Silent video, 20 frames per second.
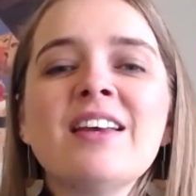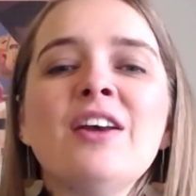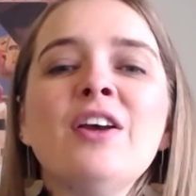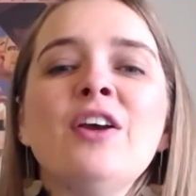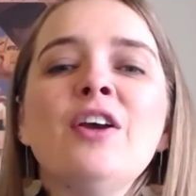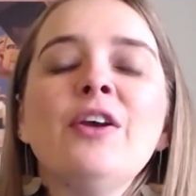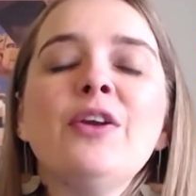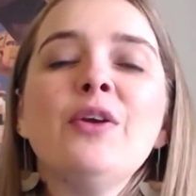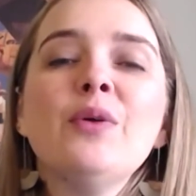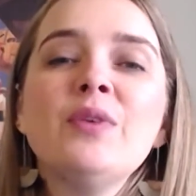
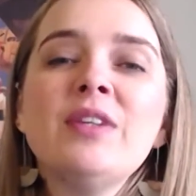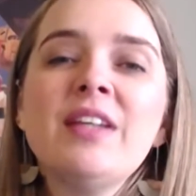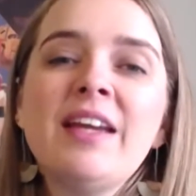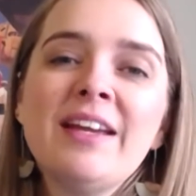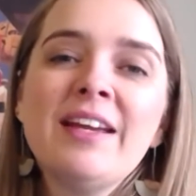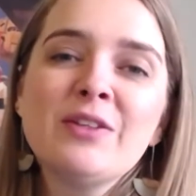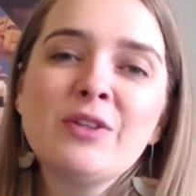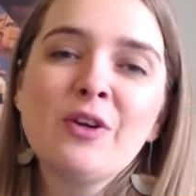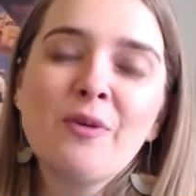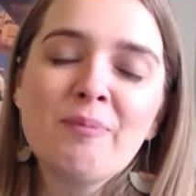you
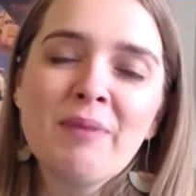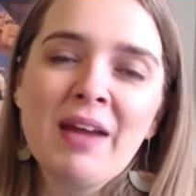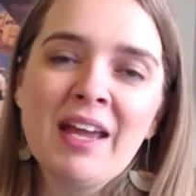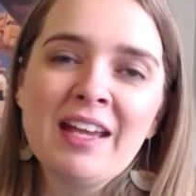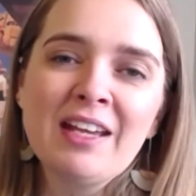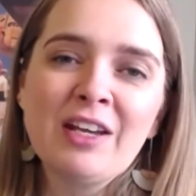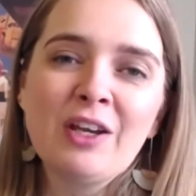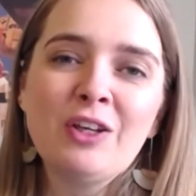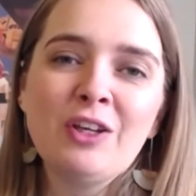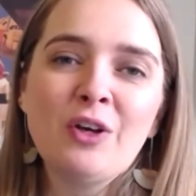need to
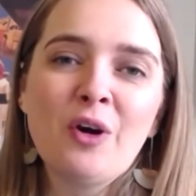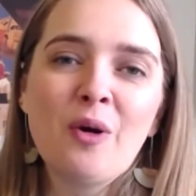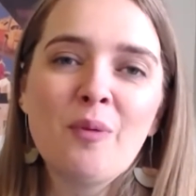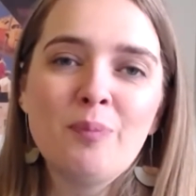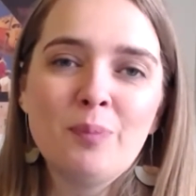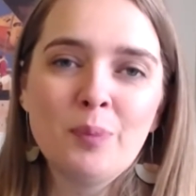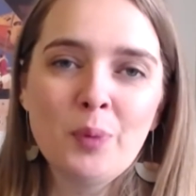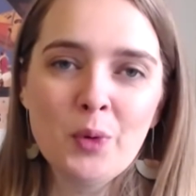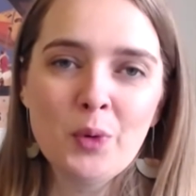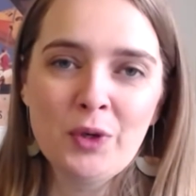make your
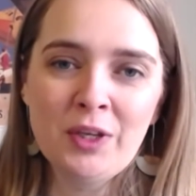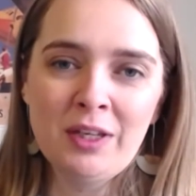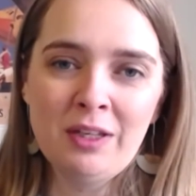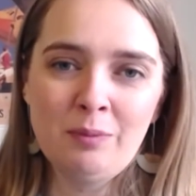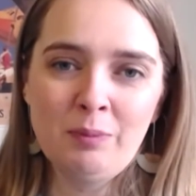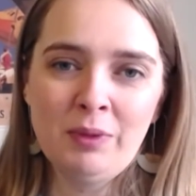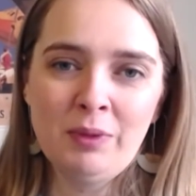bookkeeping